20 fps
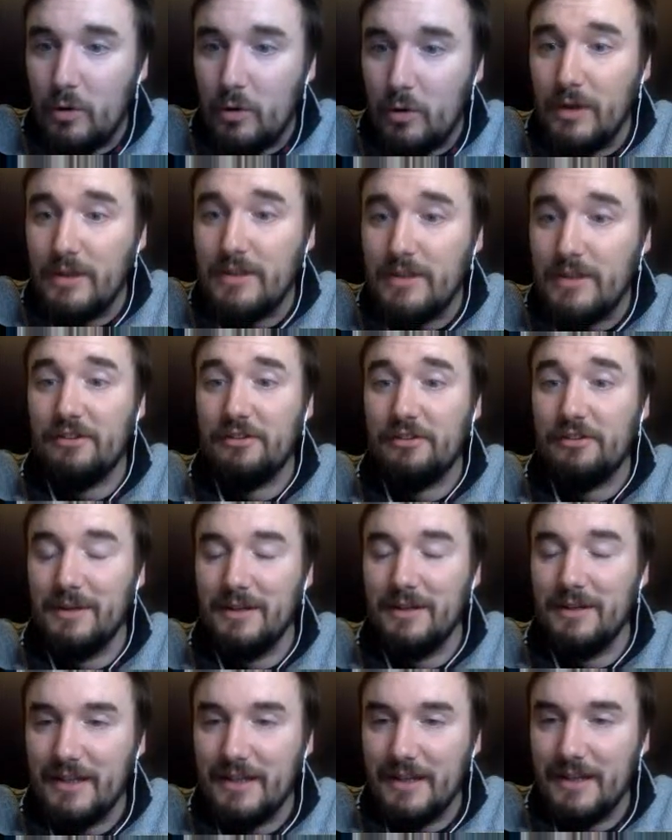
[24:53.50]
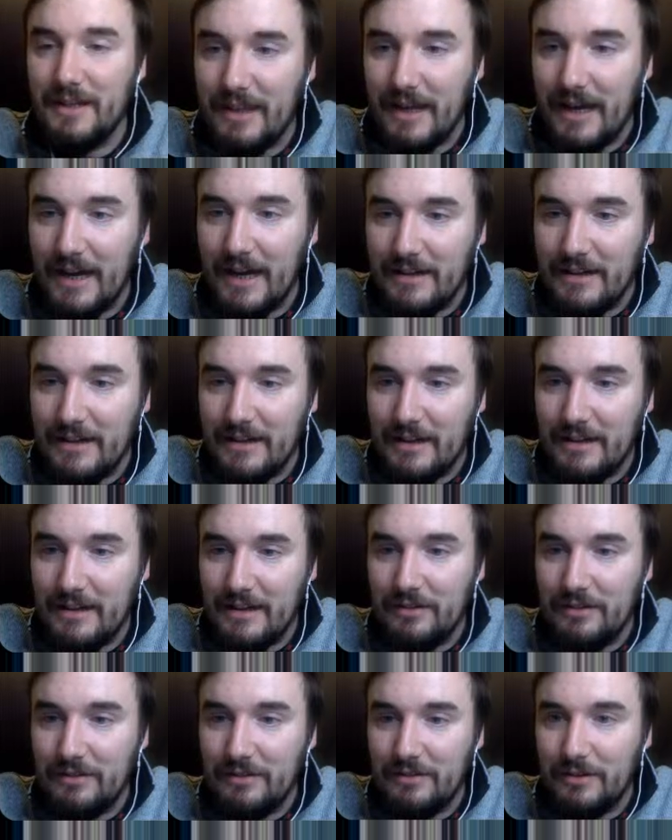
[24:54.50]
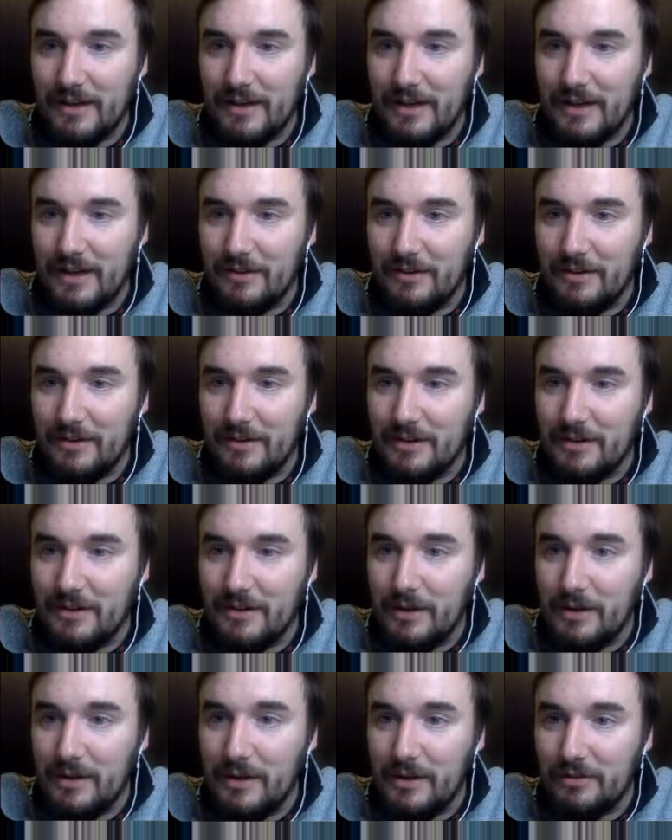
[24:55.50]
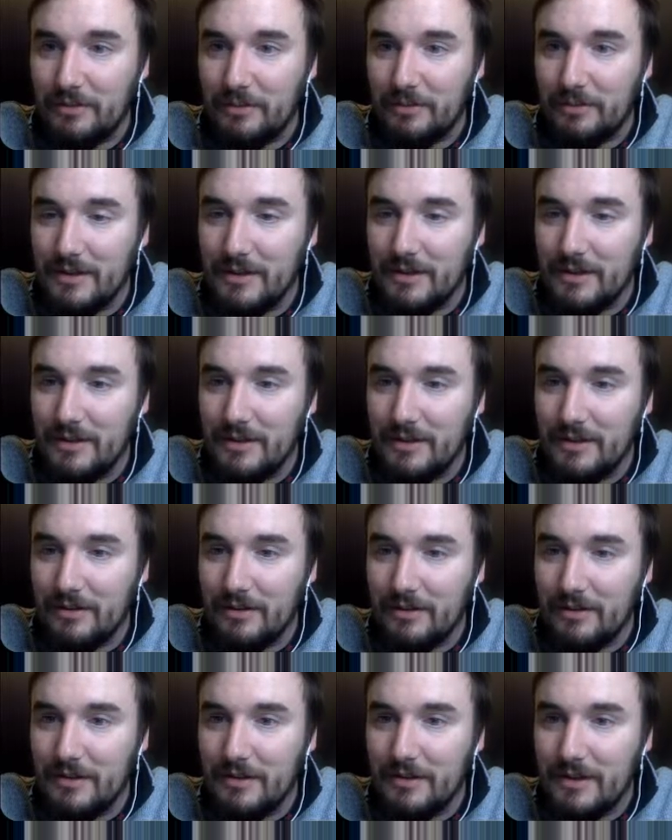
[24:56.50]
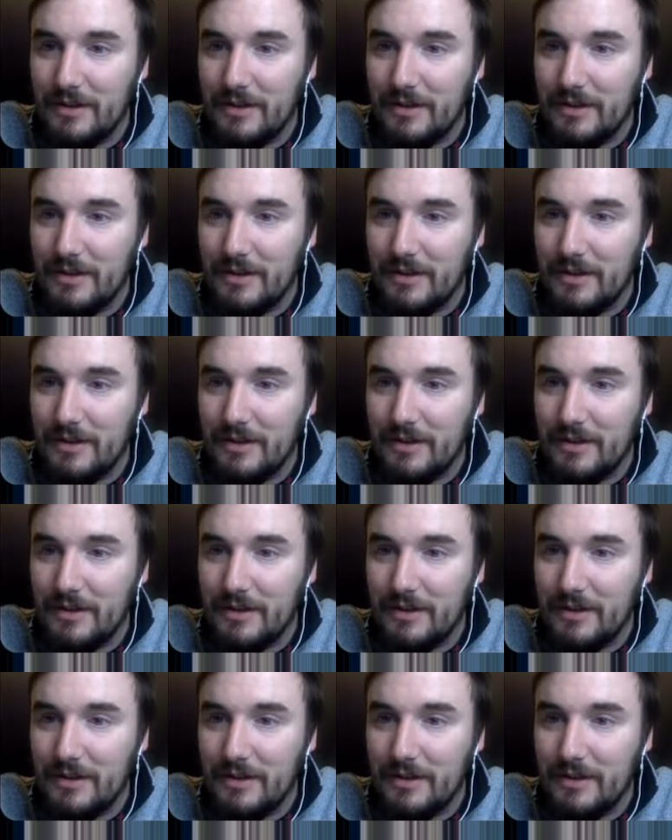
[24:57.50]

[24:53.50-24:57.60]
Quincuspid. I like that. I just saw that, Howard. Quincuspid. So.